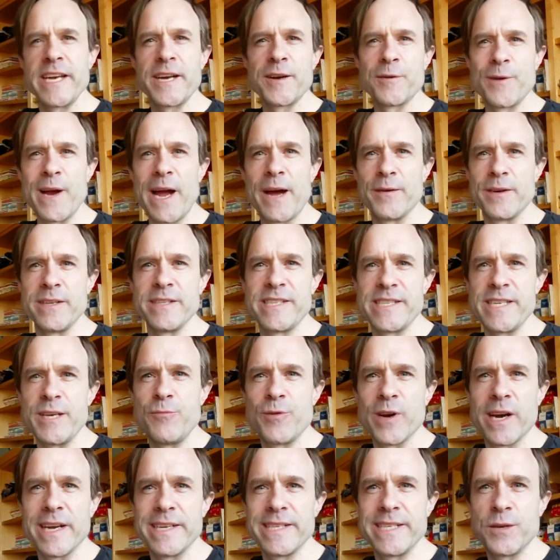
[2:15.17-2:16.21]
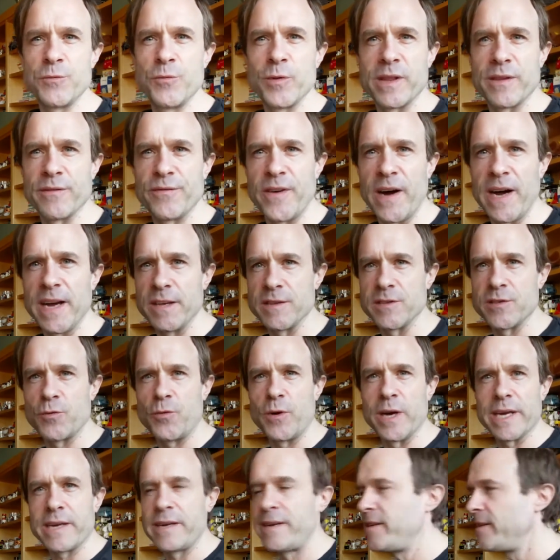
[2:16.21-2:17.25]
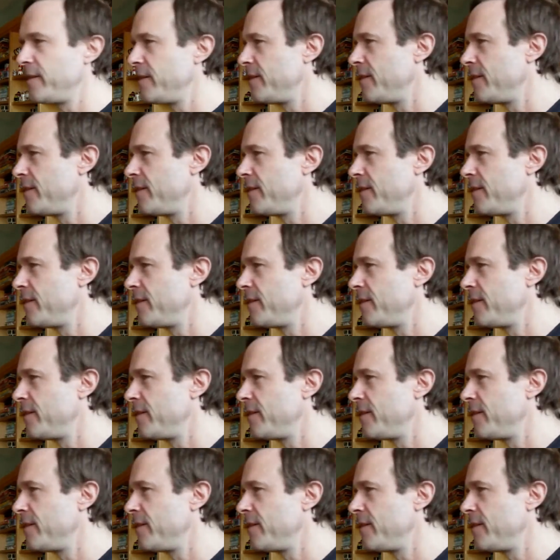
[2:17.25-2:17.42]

dig around and see what I did with the files quick.